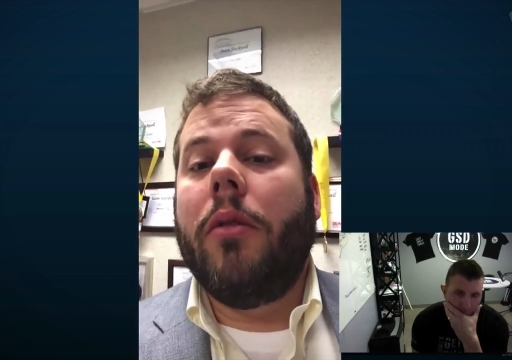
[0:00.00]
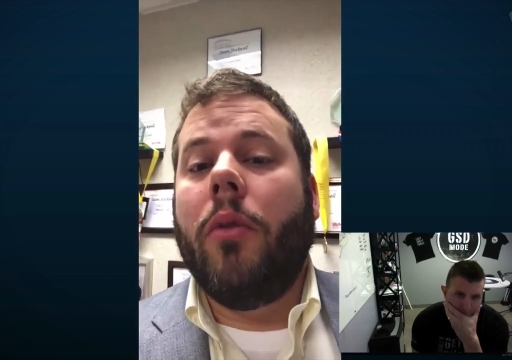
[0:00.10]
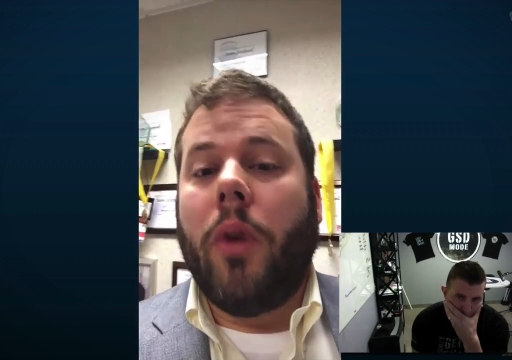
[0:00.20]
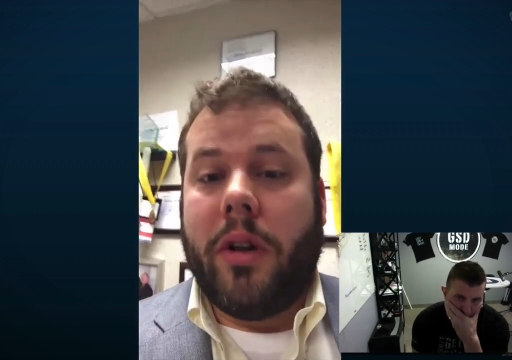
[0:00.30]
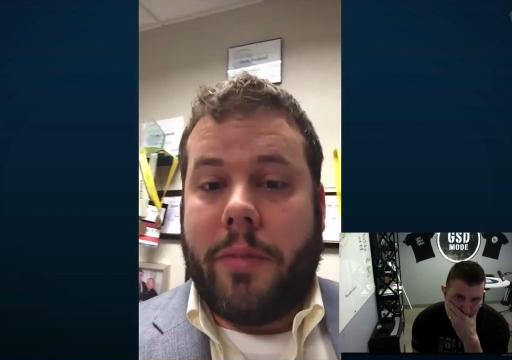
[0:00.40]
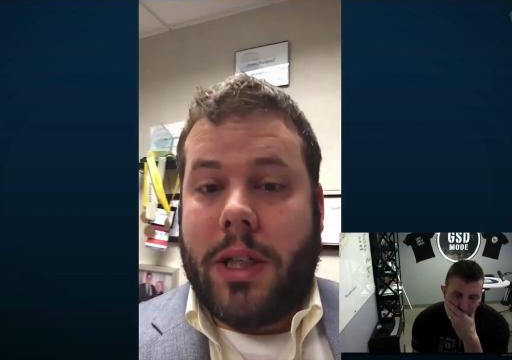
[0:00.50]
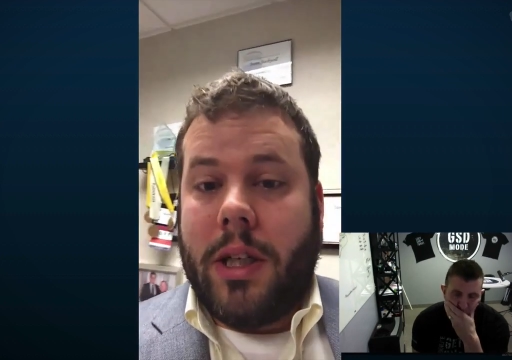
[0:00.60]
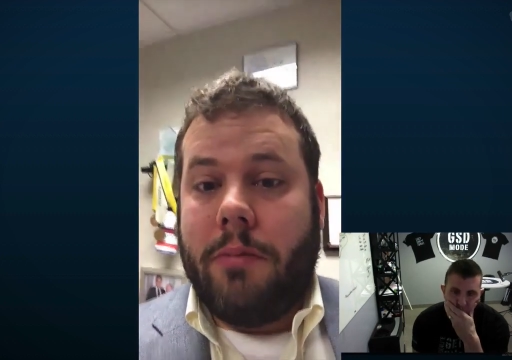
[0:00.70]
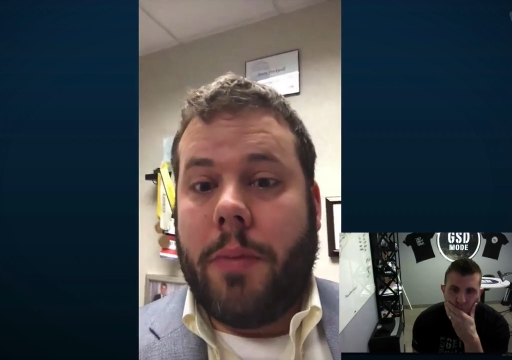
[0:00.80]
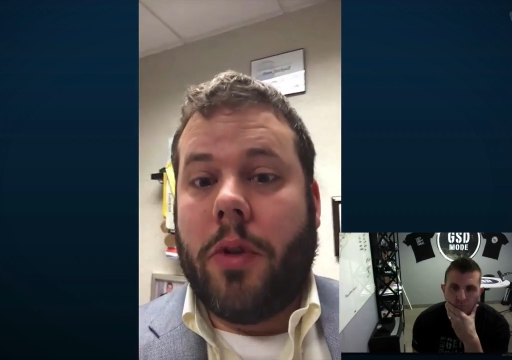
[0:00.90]
Speaker 1: One of my
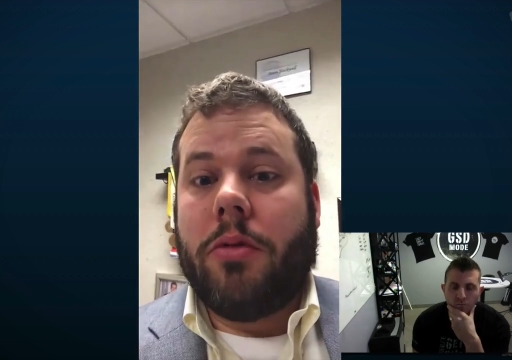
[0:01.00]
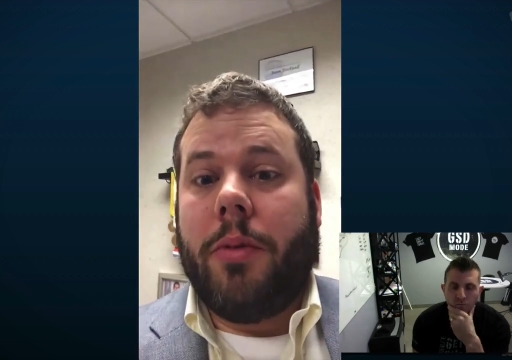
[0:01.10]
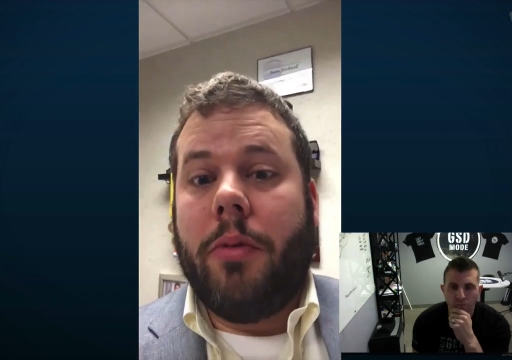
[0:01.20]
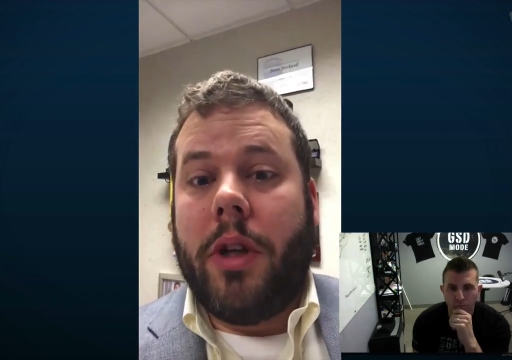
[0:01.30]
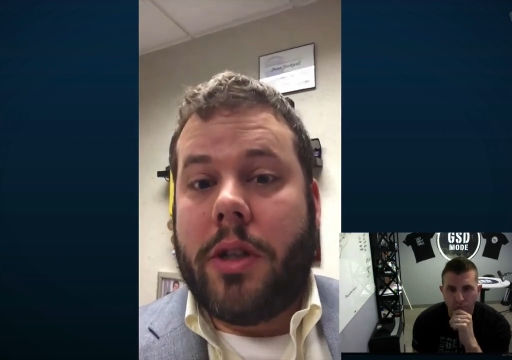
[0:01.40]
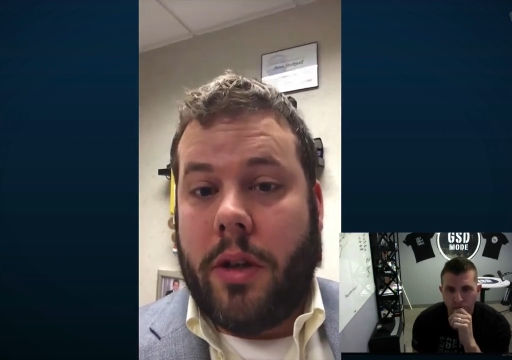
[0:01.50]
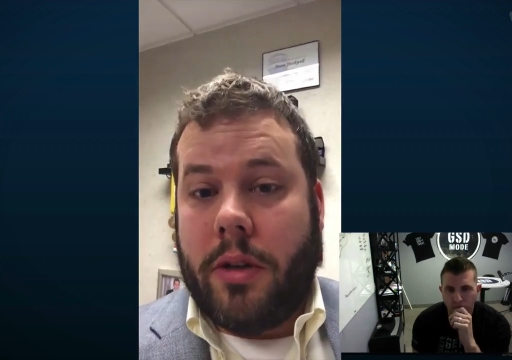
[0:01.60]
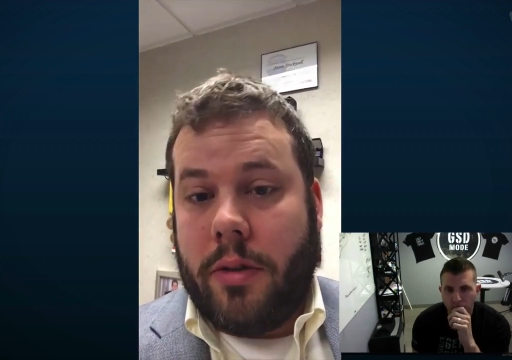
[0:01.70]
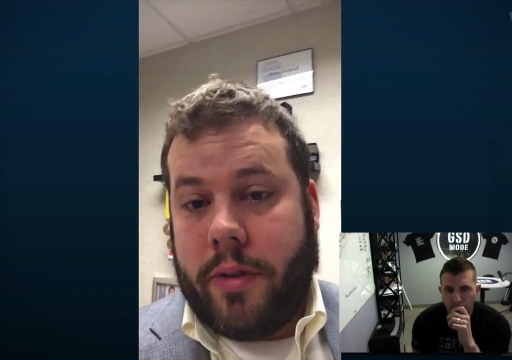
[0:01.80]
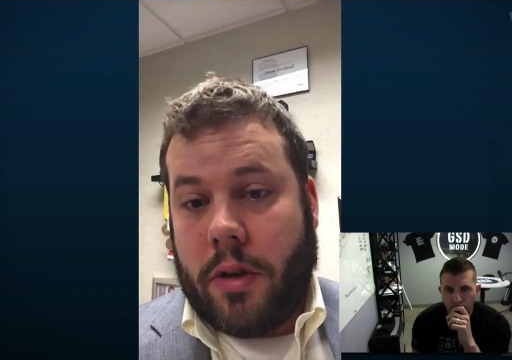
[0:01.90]
team members will be reaching out
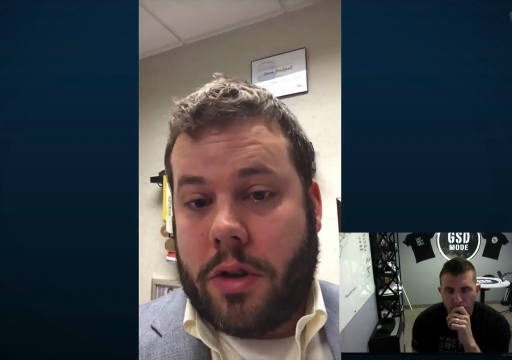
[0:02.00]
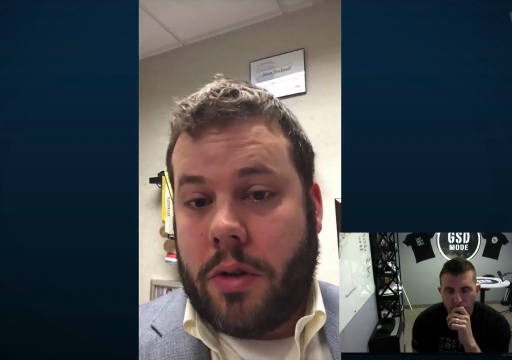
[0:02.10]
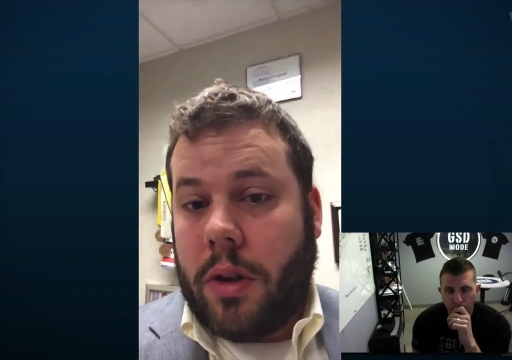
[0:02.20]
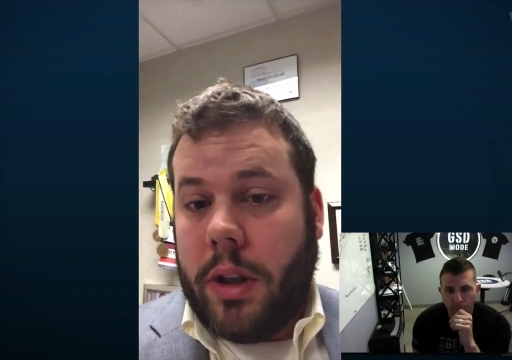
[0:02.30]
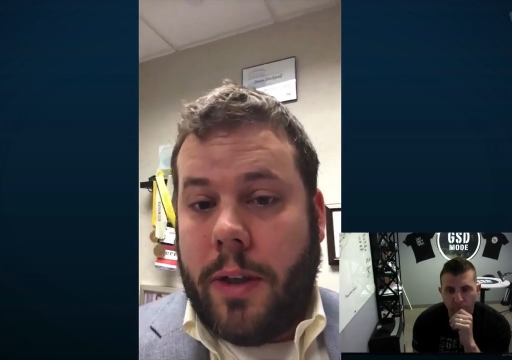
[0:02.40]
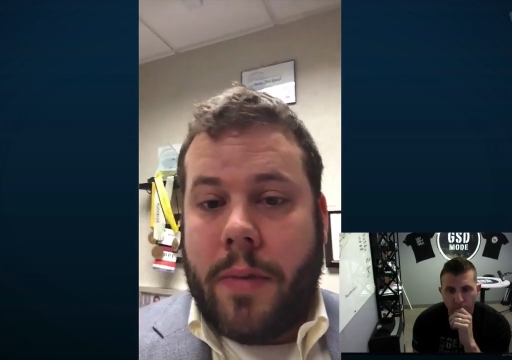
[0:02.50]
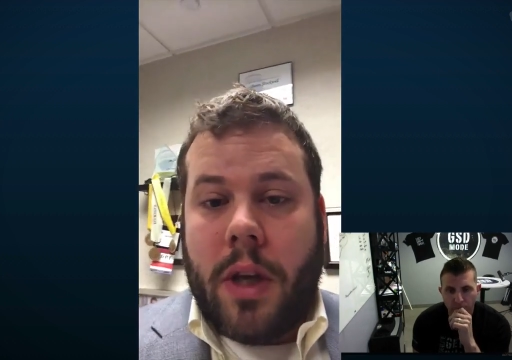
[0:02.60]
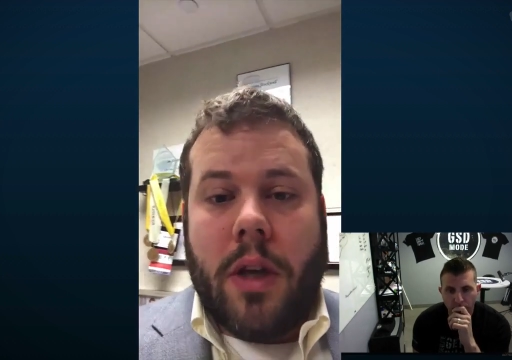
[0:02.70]
to you very shortly.